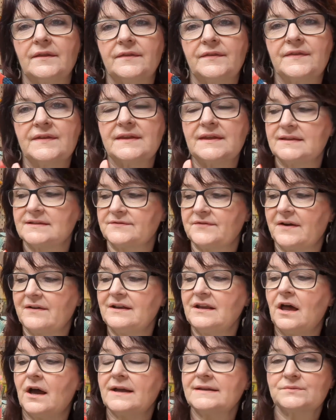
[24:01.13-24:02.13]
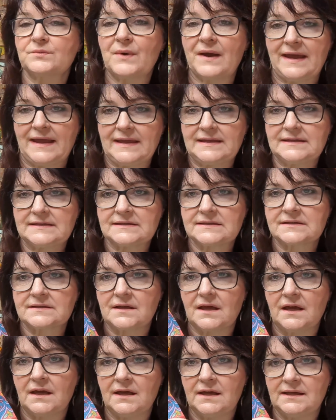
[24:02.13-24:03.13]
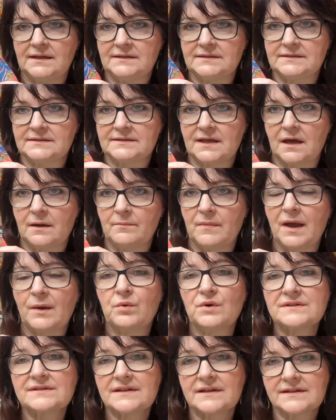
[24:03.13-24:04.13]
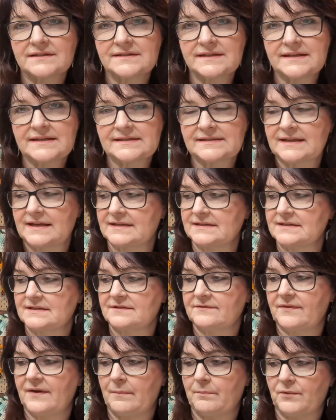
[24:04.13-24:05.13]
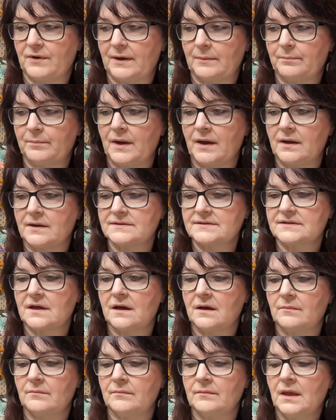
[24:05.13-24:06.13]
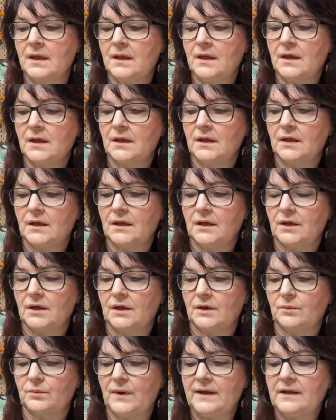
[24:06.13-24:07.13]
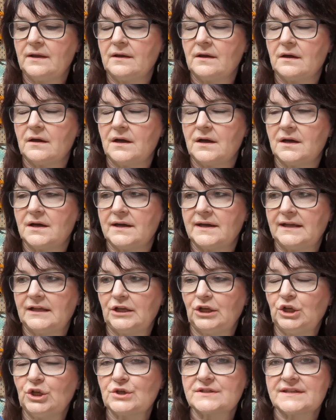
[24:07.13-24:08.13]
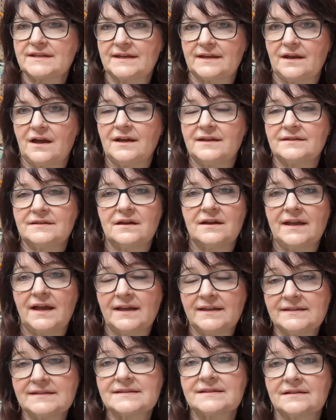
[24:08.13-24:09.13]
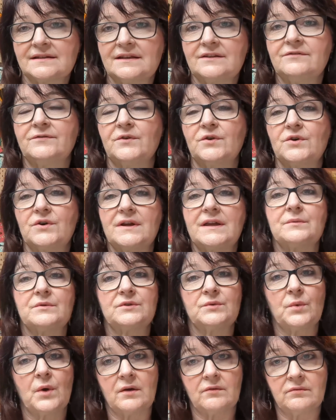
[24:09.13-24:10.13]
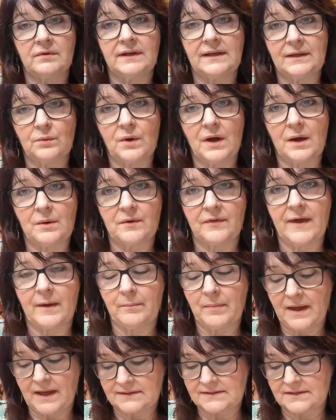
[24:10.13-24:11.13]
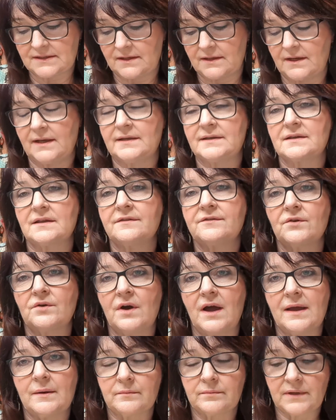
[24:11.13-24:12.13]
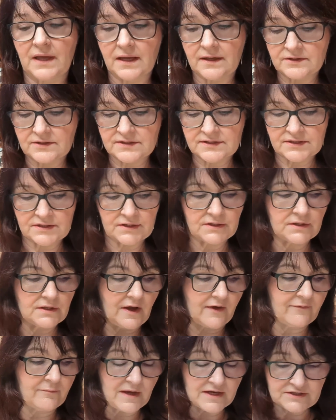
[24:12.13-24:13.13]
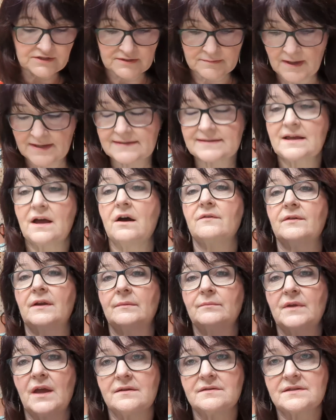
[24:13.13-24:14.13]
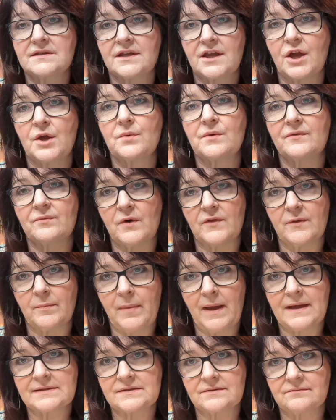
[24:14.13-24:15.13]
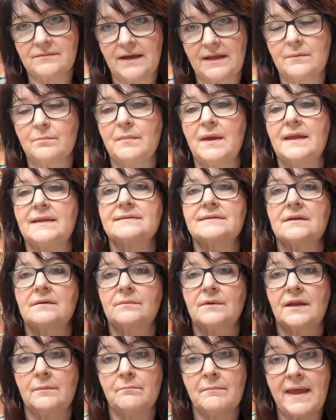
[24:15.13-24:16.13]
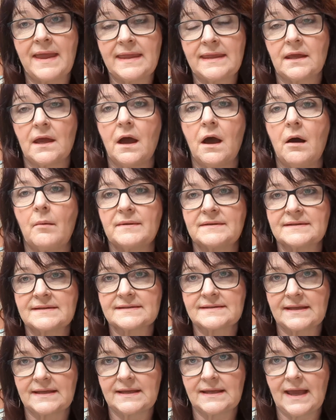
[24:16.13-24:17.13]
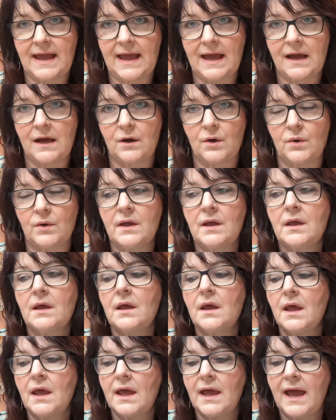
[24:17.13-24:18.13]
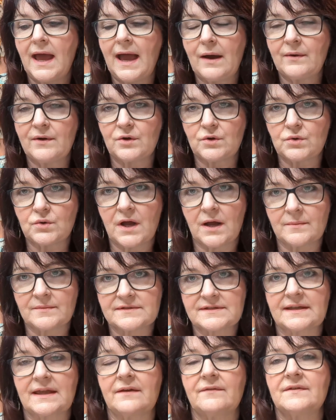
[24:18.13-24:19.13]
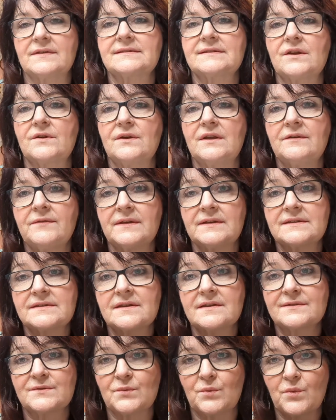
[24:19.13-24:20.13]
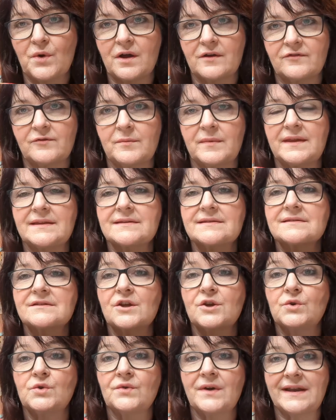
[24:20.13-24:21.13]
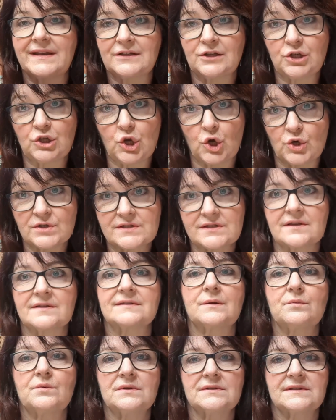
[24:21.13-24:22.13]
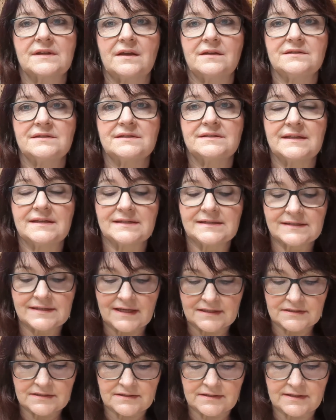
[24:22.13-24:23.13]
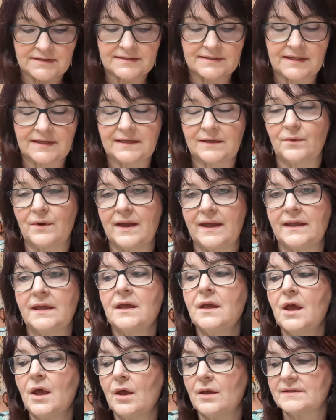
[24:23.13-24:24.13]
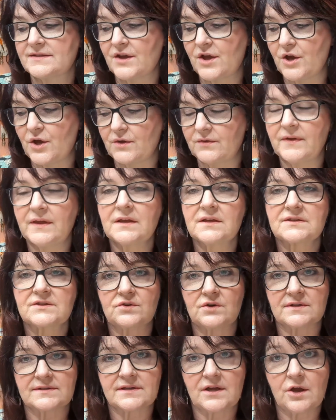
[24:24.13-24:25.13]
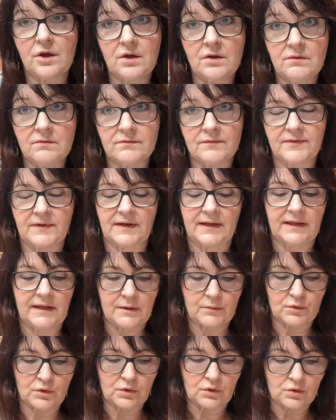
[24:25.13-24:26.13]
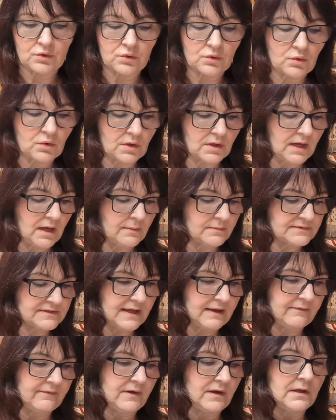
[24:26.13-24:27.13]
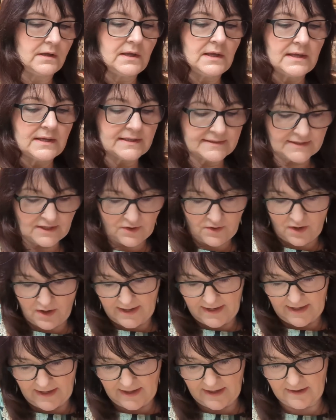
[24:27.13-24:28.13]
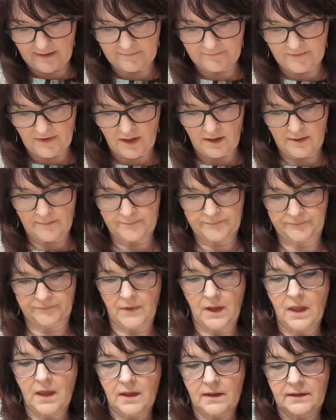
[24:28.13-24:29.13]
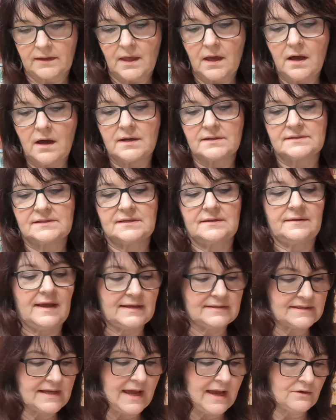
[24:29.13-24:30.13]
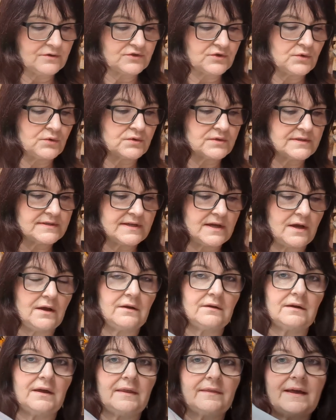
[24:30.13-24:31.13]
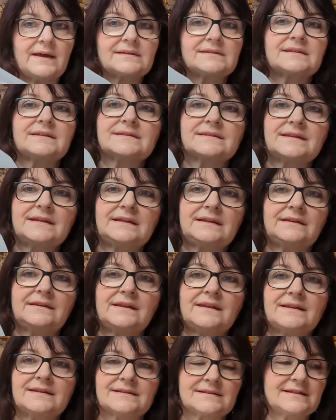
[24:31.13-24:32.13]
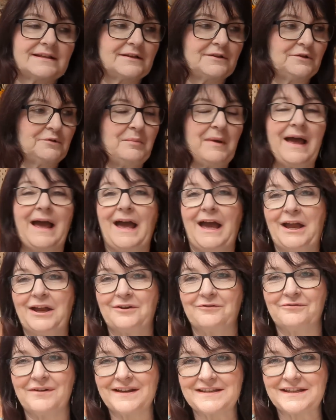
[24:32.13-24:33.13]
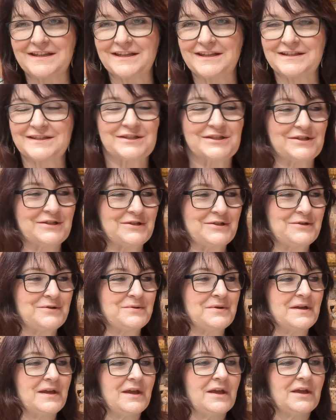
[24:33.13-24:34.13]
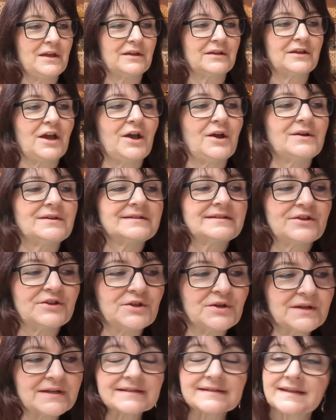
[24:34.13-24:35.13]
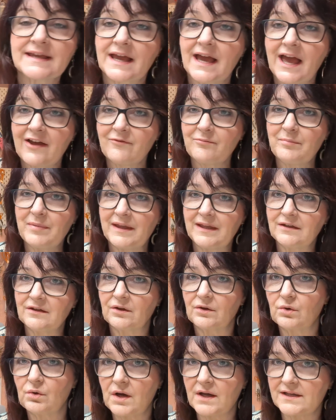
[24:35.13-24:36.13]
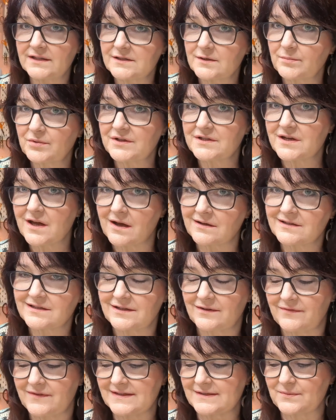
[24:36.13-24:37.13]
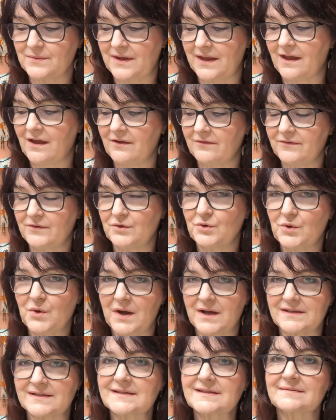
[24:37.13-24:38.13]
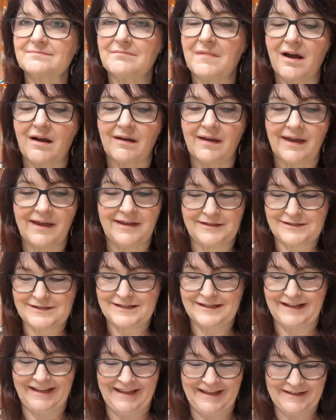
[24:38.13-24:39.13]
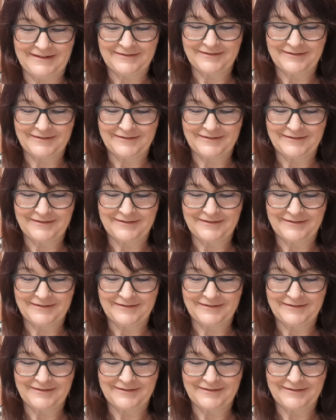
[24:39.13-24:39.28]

it's very lightweight, and I was going to de-stash this fabric, but when I looked at it, I instantly thought it would work really well with that pattern, and I thought I've measured myself, and I'm going to go with what the pattern recommends. I'm going to make it up and see how it all comes together. So if it doesn't work for me, it's no great loss, because I was going to de-stash this anyway. So fingers crossed, hopefully it will all come together. So I have cut that out also, and that is in its little bag ready to go. So you can see I have been quite productive this week. I feel quite smug actually.